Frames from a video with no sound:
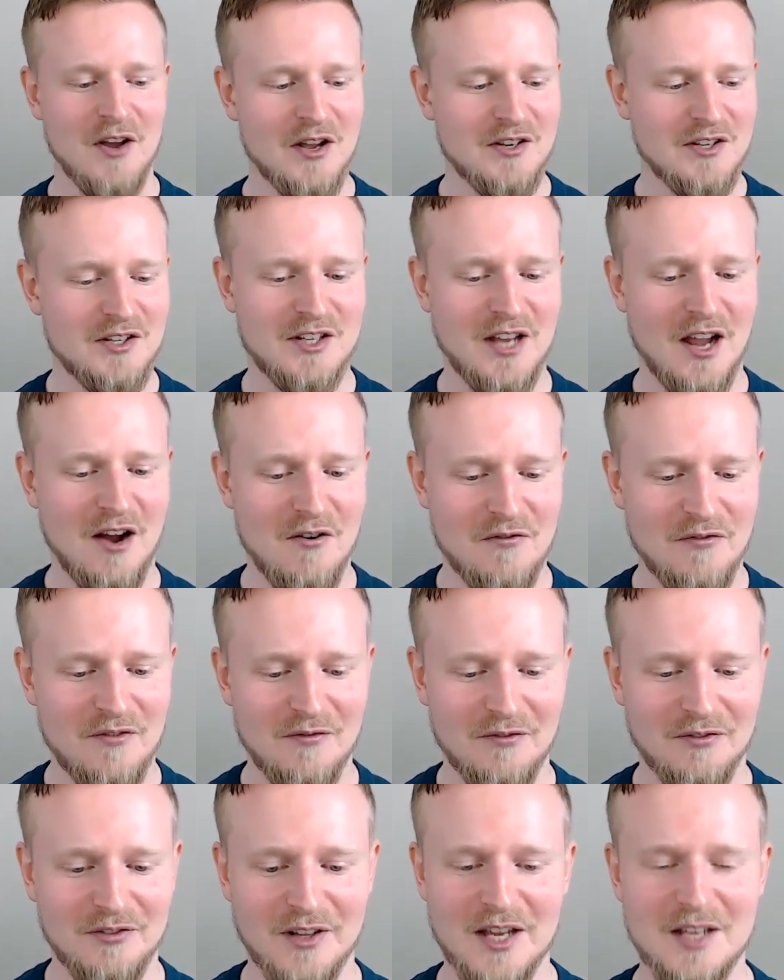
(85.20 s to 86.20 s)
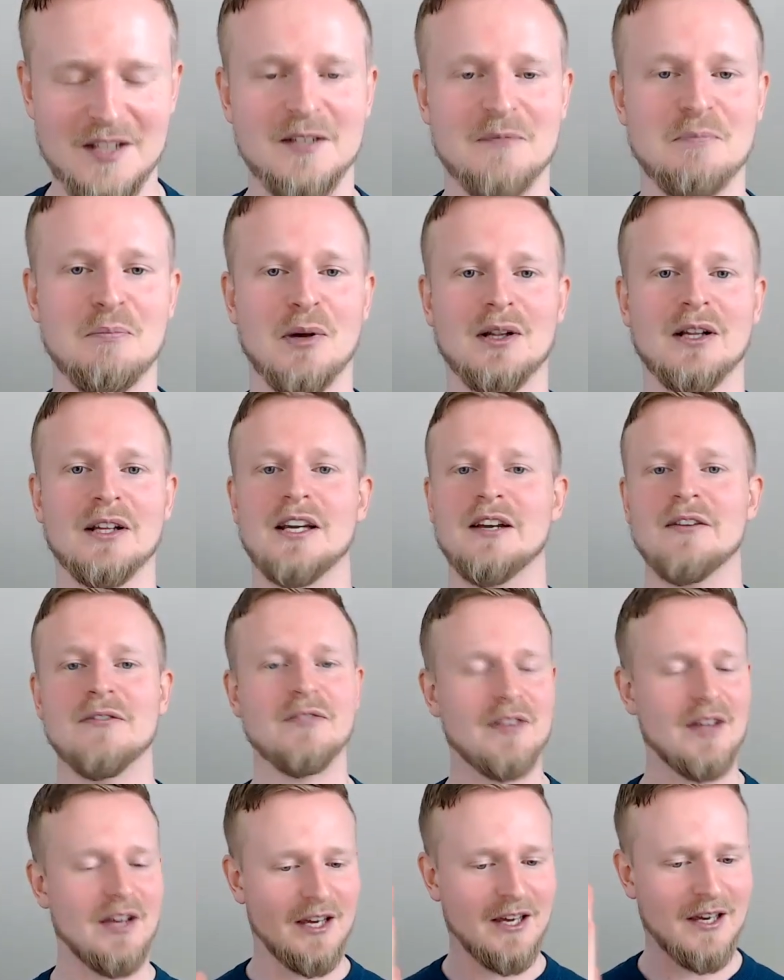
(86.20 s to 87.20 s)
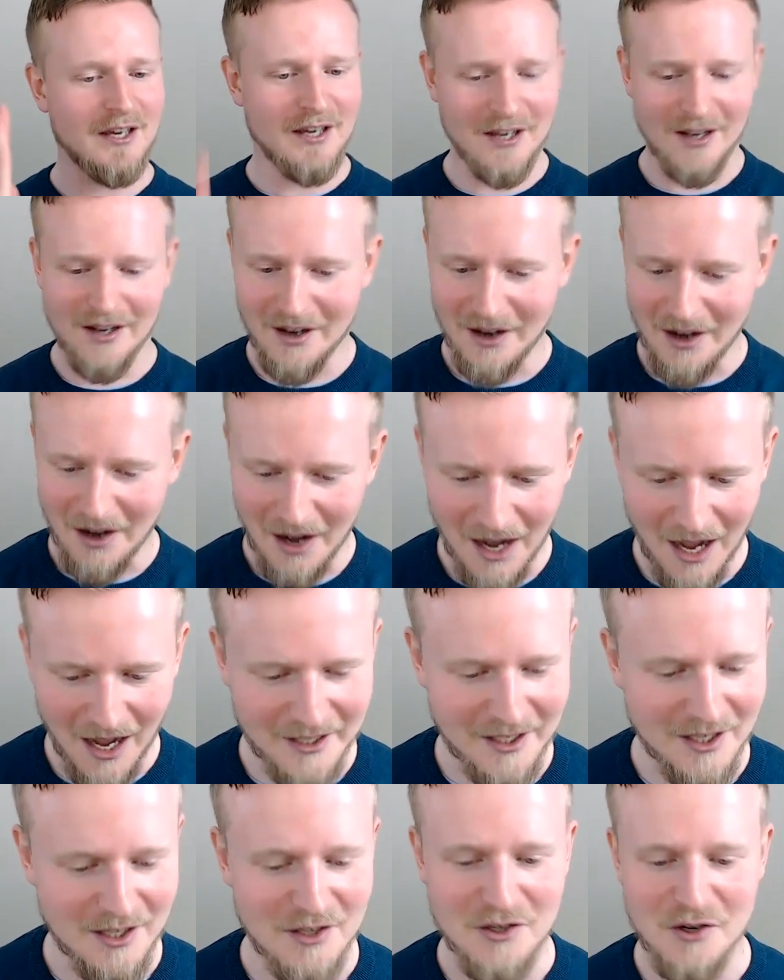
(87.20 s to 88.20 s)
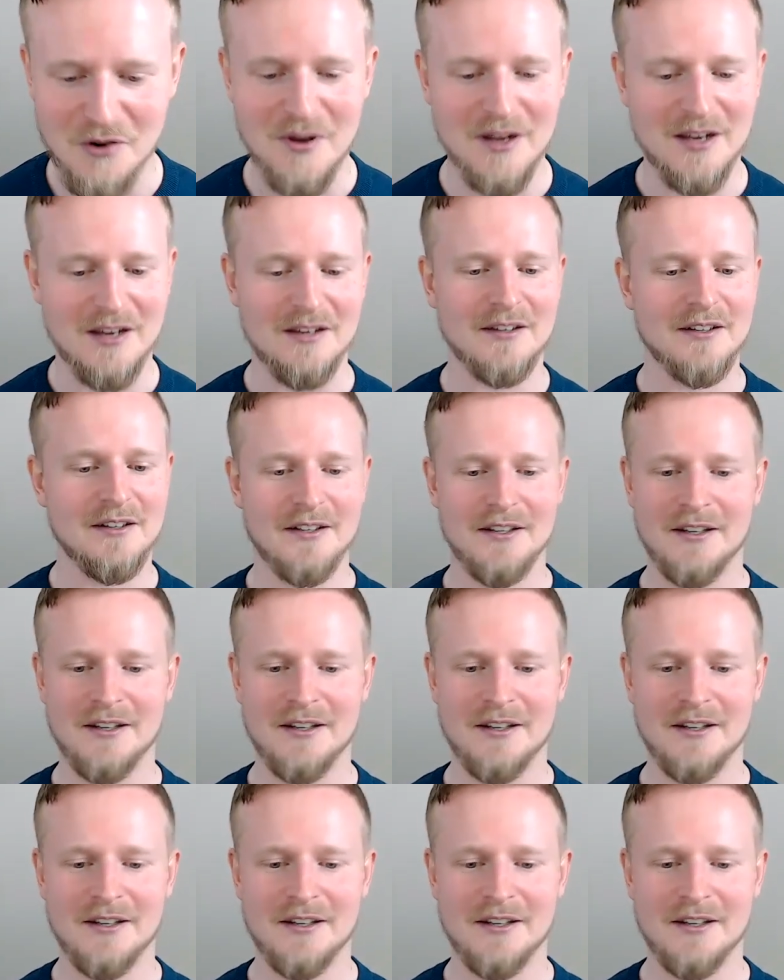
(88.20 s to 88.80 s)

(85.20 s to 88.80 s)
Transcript: self-inflated belief that I can do it.